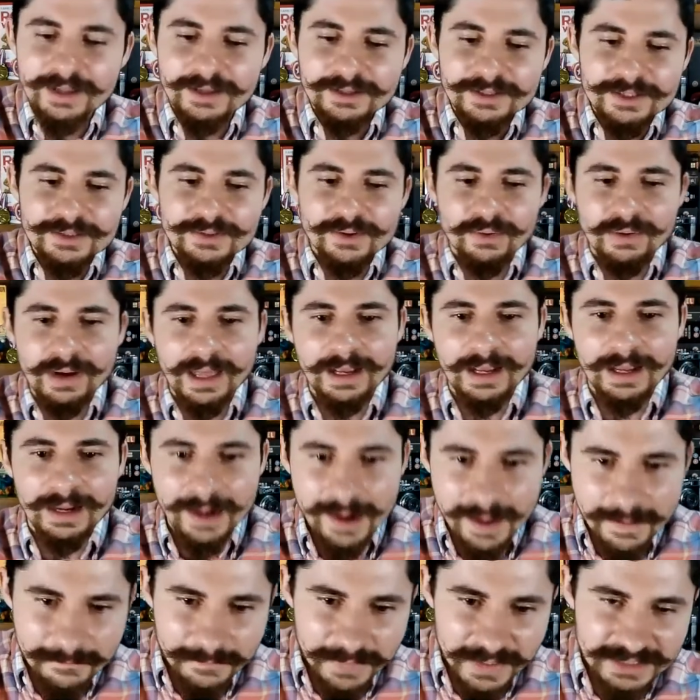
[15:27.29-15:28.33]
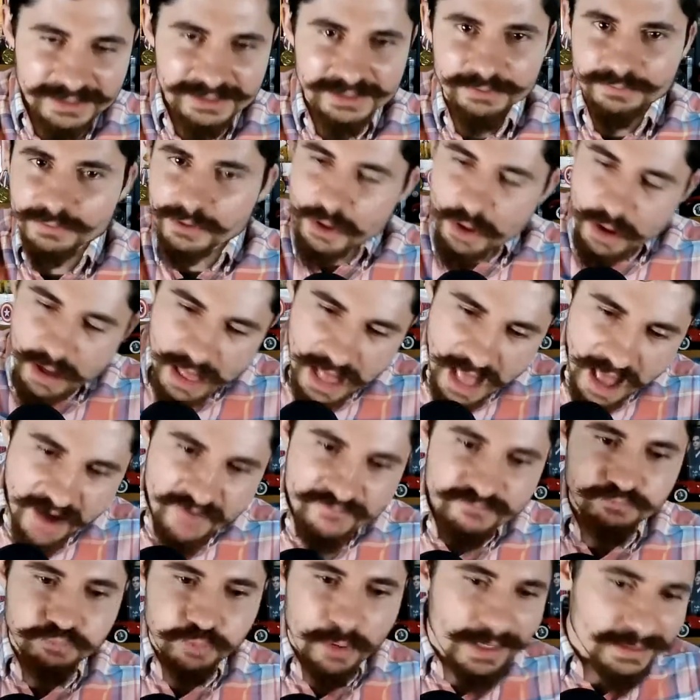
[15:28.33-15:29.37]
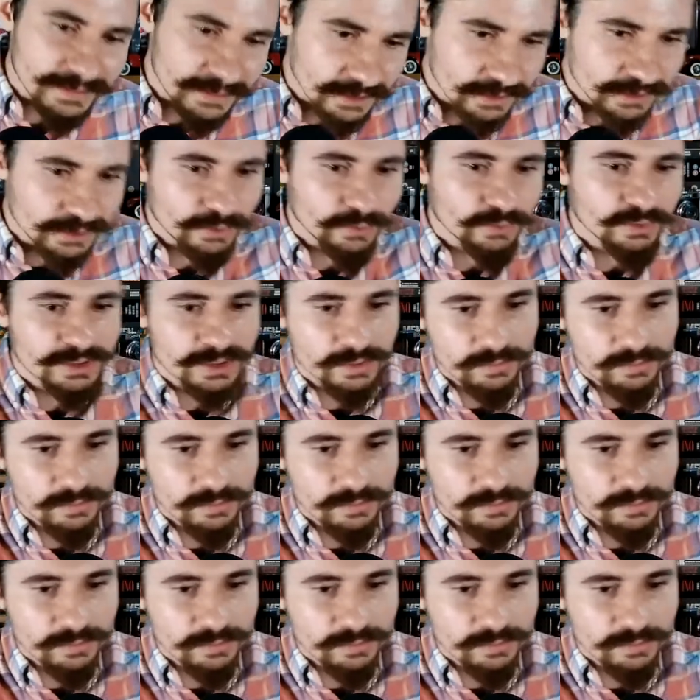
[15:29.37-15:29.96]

like Olympics, and we're gonna have prostitutes,